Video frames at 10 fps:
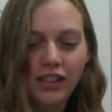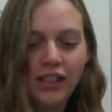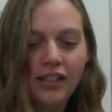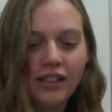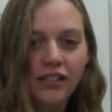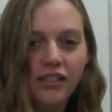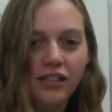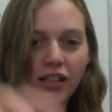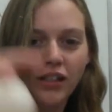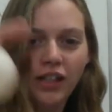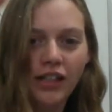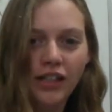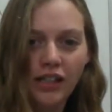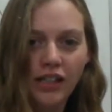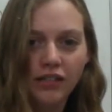And this is our
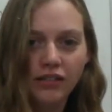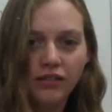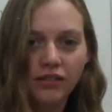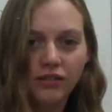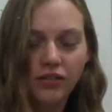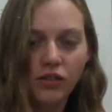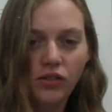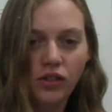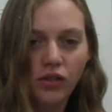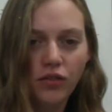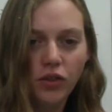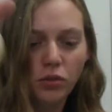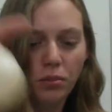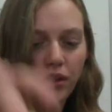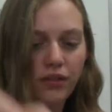air egg. It still feels
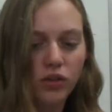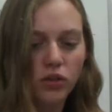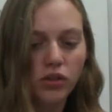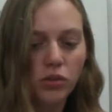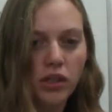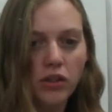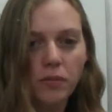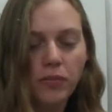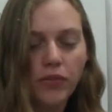pretty full as well.